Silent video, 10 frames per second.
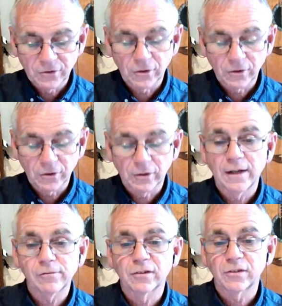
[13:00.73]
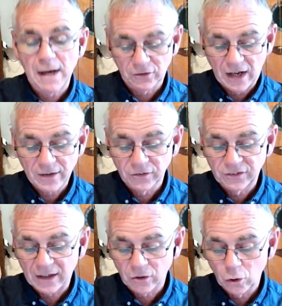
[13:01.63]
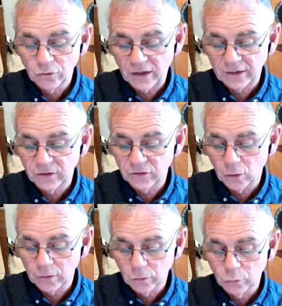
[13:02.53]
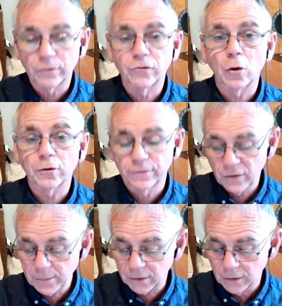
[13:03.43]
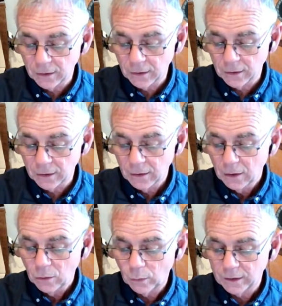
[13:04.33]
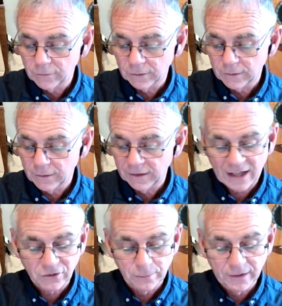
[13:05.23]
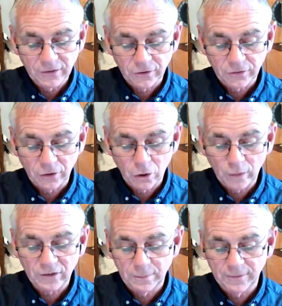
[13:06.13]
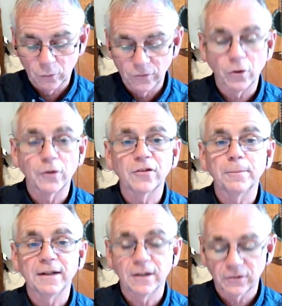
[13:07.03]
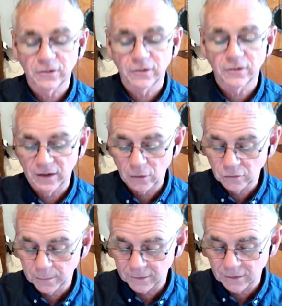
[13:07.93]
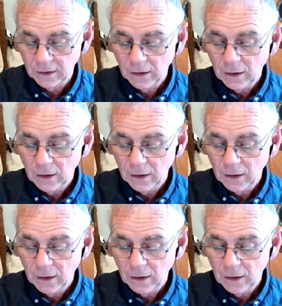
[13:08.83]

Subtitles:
Mr Cleverly's remarks are in stark contrast to those of George Freeman, one of the last ministers to quit before Johnson made his announcement.